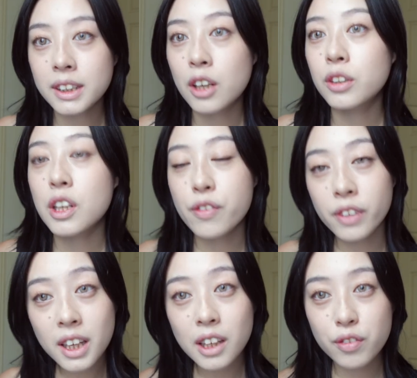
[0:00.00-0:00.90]
it'll
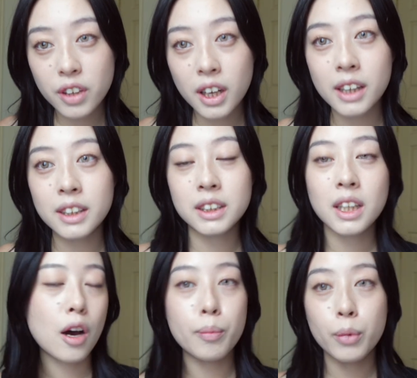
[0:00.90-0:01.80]
definitely give you guys
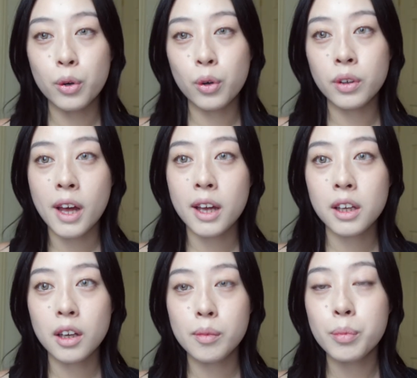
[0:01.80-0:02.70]
a more like